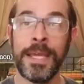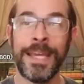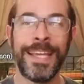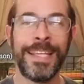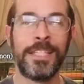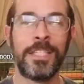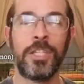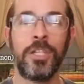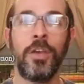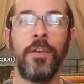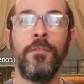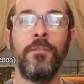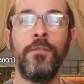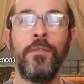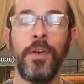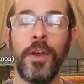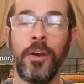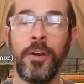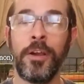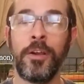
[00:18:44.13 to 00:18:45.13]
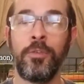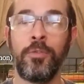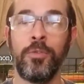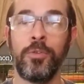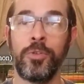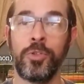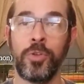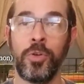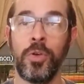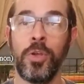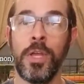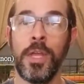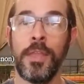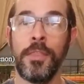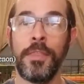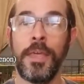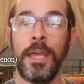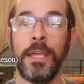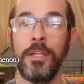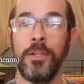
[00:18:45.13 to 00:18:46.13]
it's very crucial
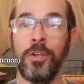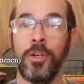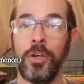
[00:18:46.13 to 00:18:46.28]
that you